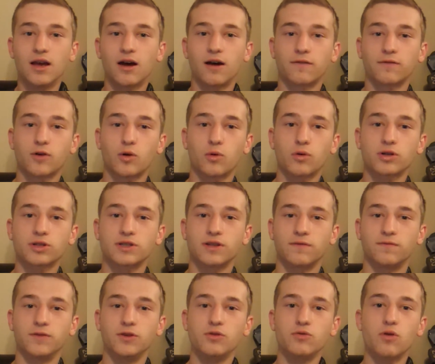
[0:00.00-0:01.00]
Of course,
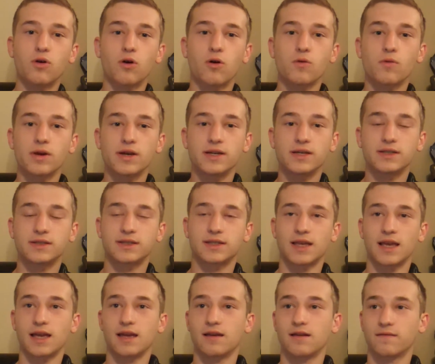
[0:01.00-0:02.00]
if you
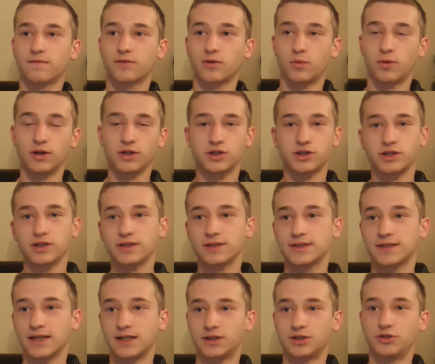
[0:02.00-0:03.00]
always have
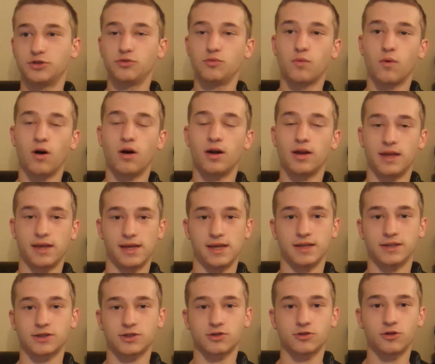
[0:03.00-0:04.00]
questions that you want
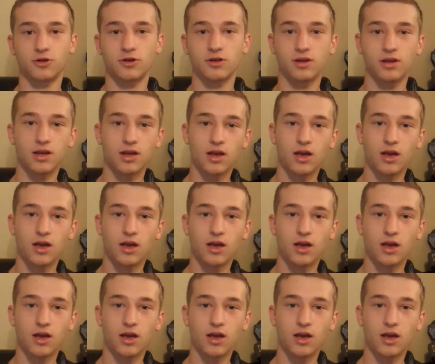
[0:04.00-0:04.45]
answered,